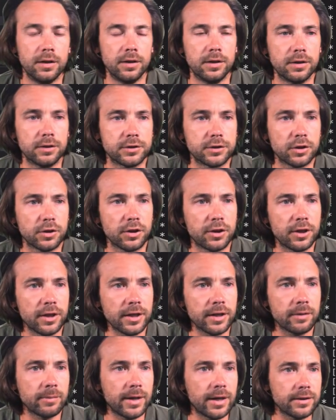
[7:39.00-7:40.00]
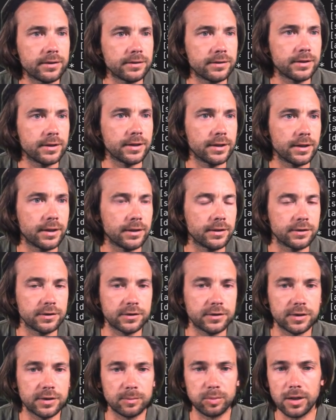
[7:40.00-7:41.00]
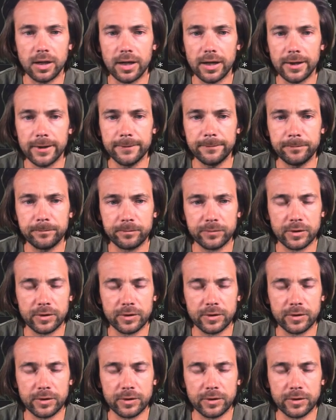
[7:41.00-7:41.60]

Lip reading: So the thing about the supply